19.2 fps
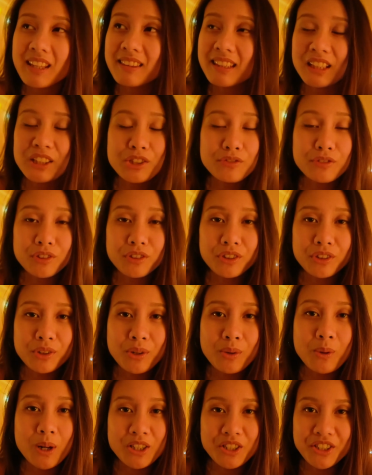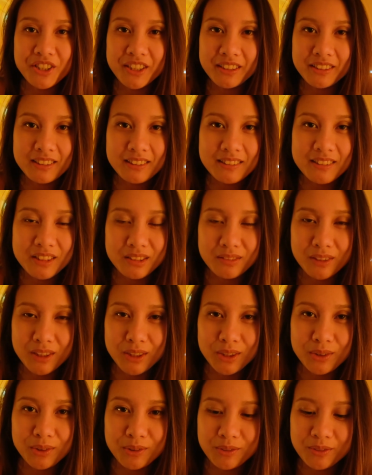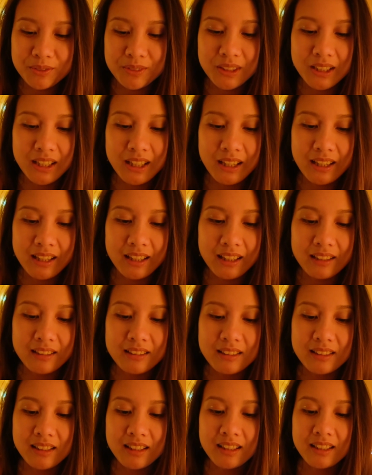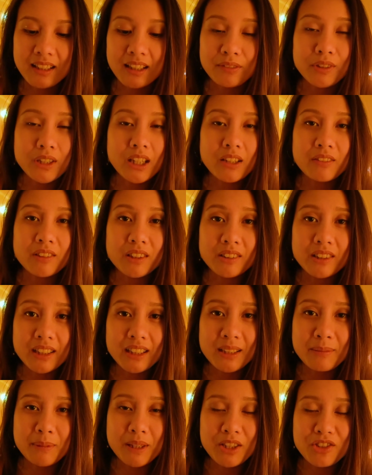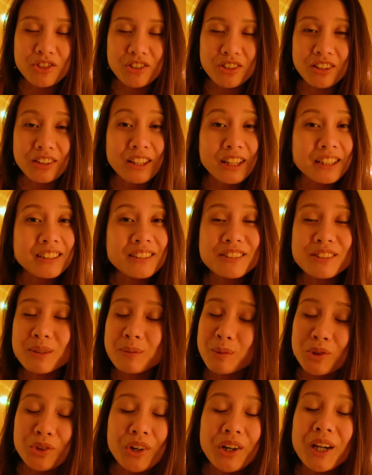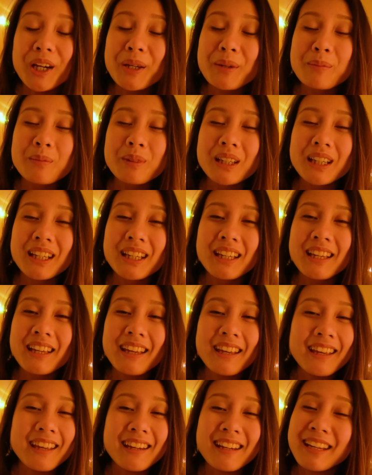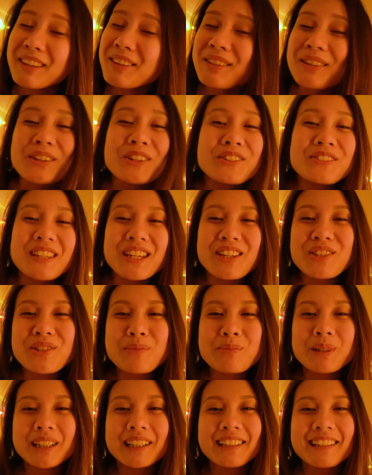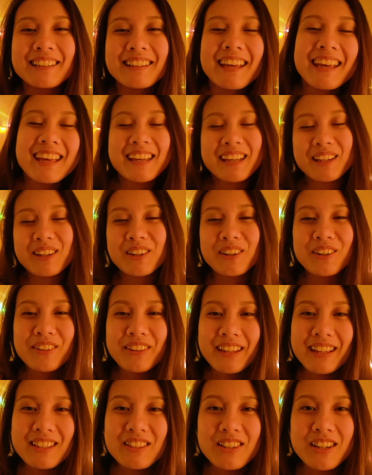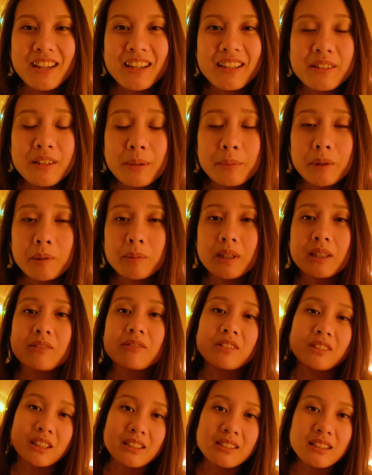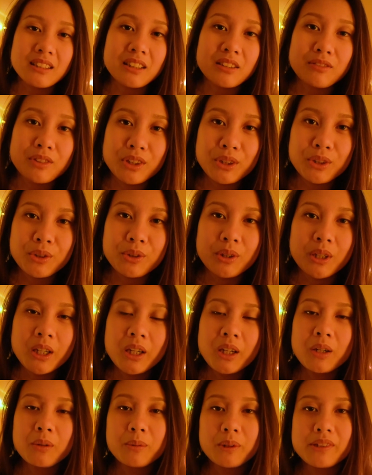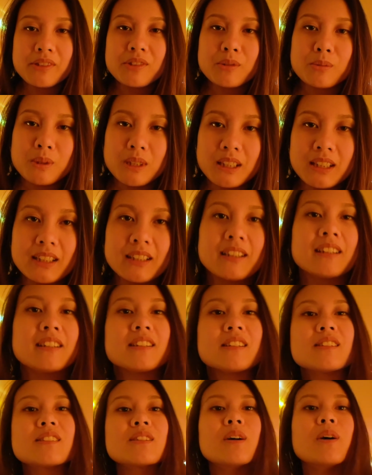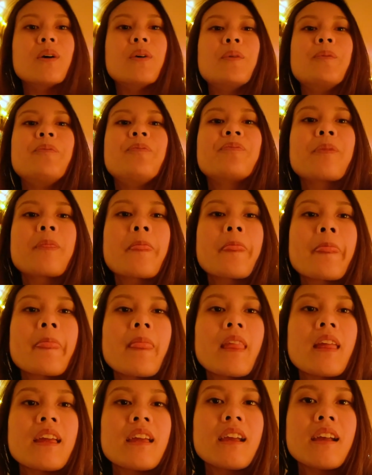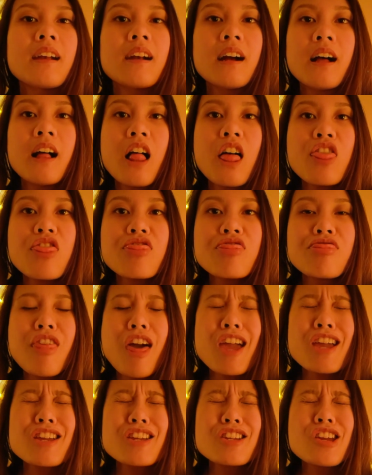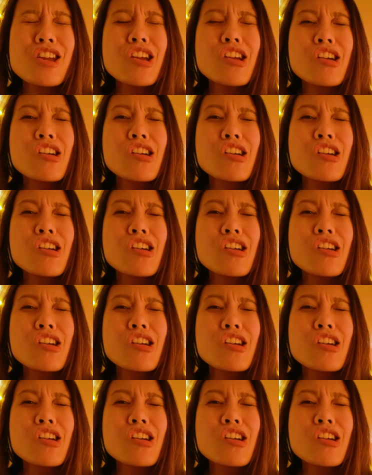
Thanks for watching this video, and if you haven't already, make sure to like and subscribe and hit the notification button and all that jazz. I'm going to be releasing a video once a week, so thank you.